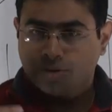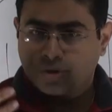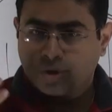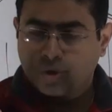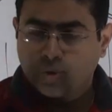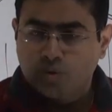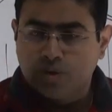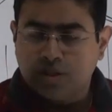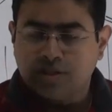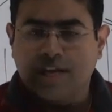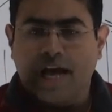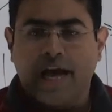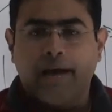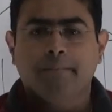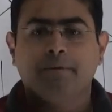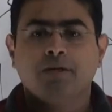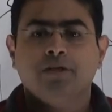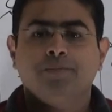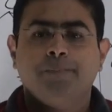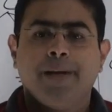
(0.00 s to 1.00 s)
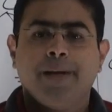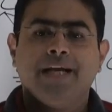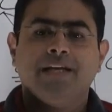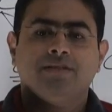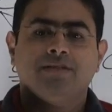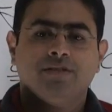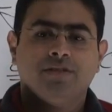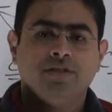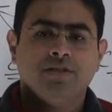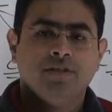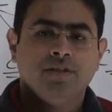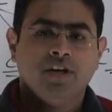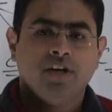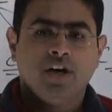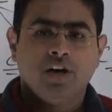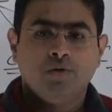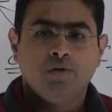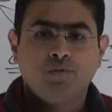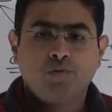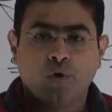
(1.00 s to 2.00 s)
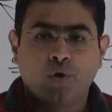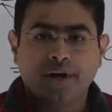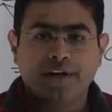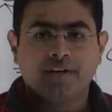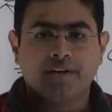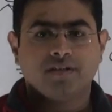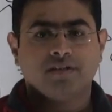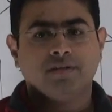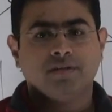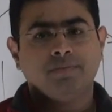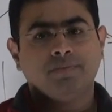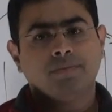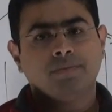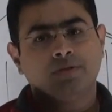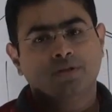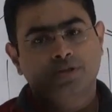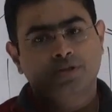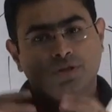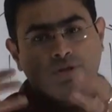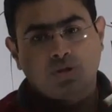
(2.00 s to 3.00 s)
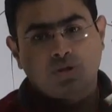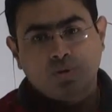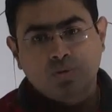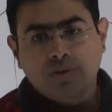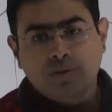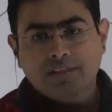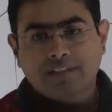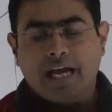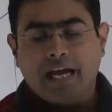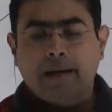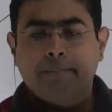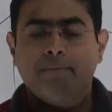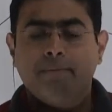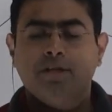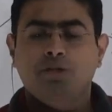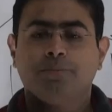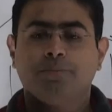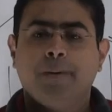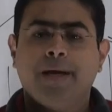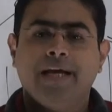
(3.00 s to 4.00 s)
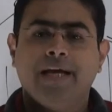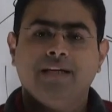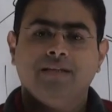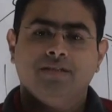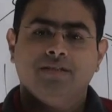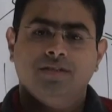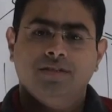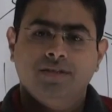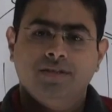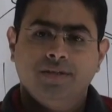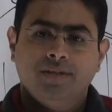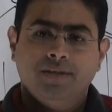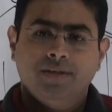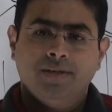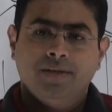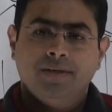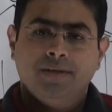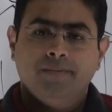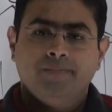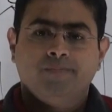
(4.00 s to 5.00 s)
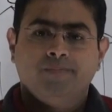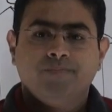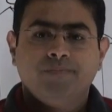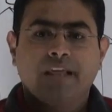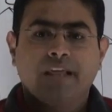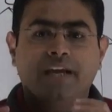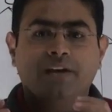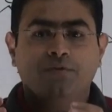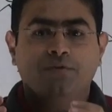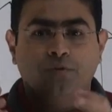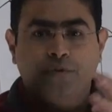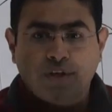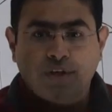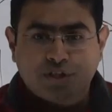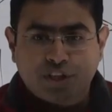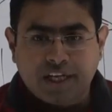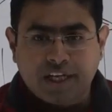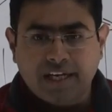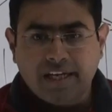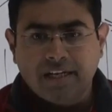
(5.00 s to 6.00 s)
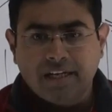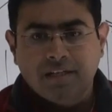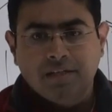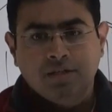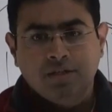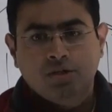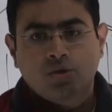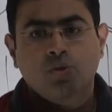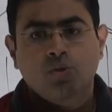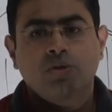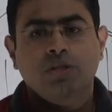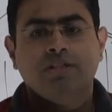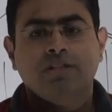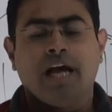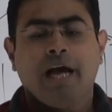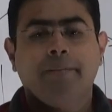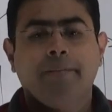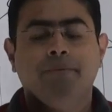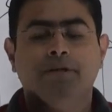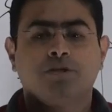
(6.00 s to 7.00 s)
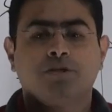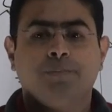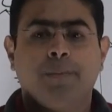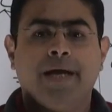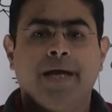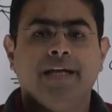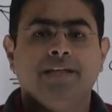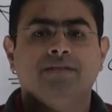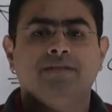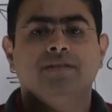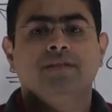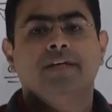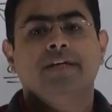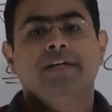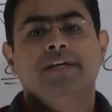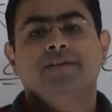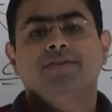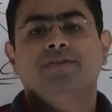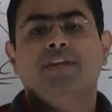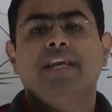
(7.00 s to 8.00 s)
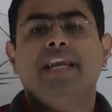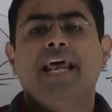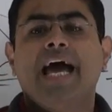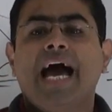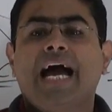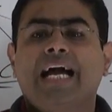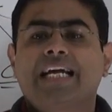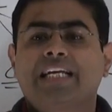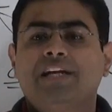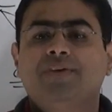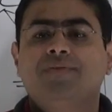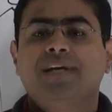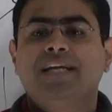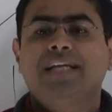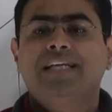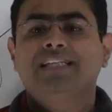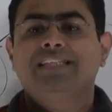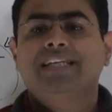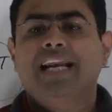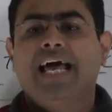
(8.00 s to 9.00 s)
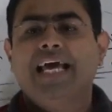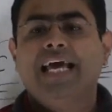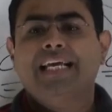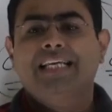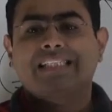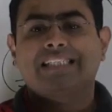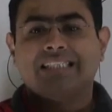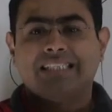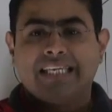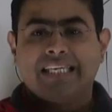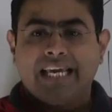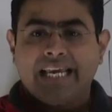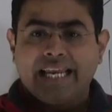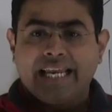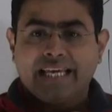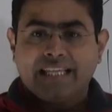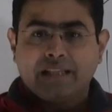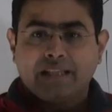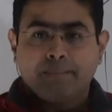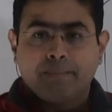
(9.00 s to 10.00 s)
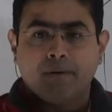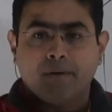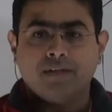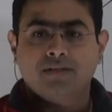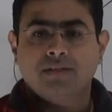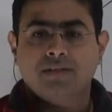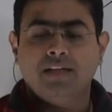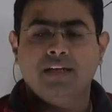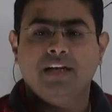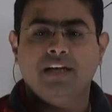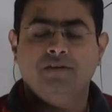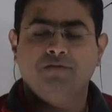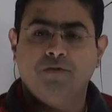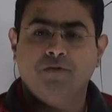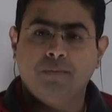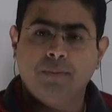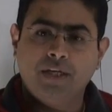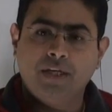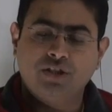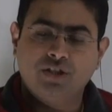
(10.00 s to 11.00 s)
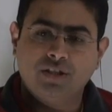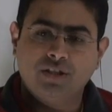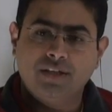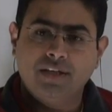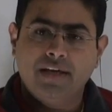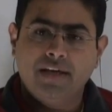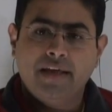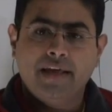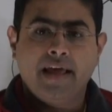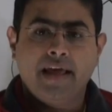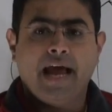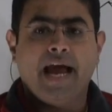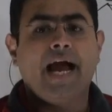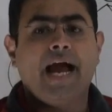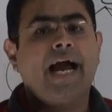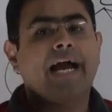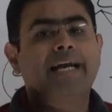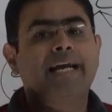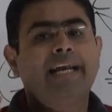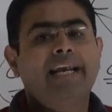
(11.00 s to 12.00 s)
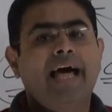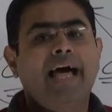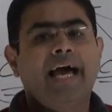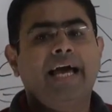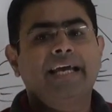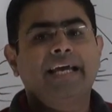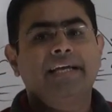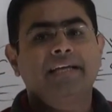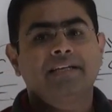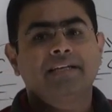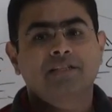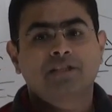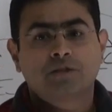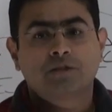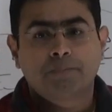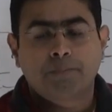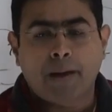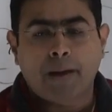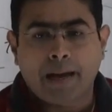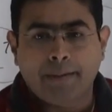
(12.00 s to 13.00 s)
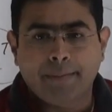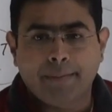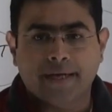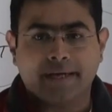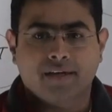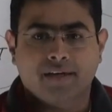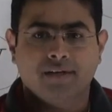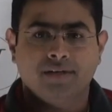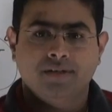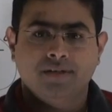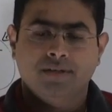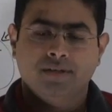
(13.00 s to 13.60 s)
through the cyberspace, voyeurism through the cyberspace, then phishing through the cyberspace, then activities like stealing the personal information and like spamming.